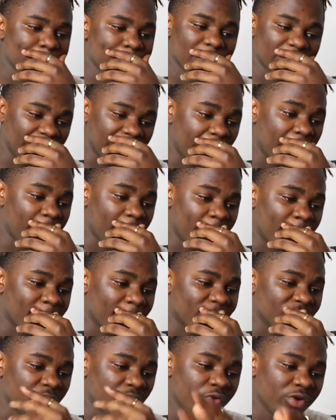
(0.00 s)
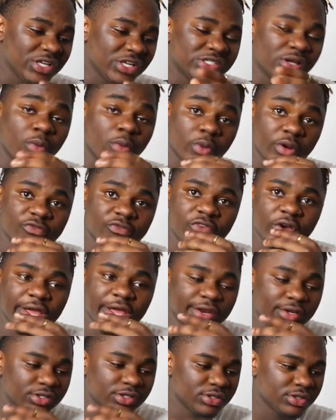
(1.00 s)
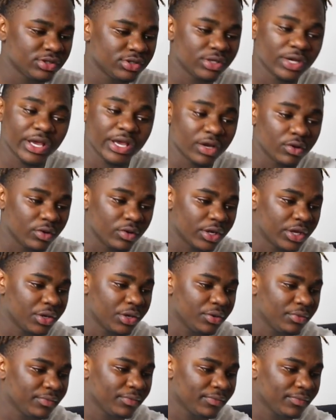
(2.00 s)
damn, they're really some great fighters. I don't care.